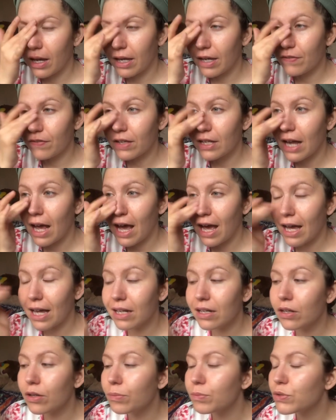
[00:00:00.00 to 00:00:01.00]
If it
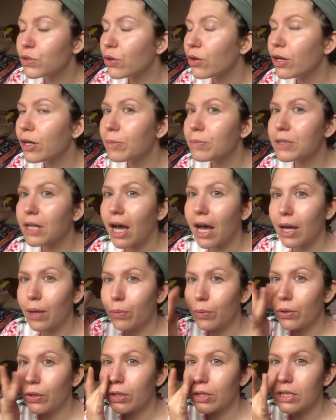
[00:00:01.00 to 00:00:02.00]
had absorbed, I
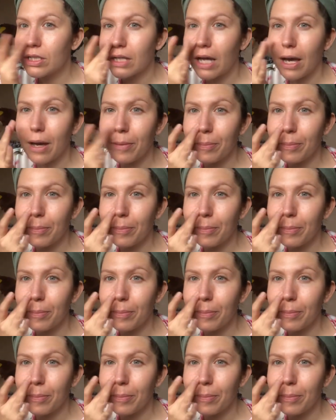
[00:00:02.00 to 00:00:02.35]
would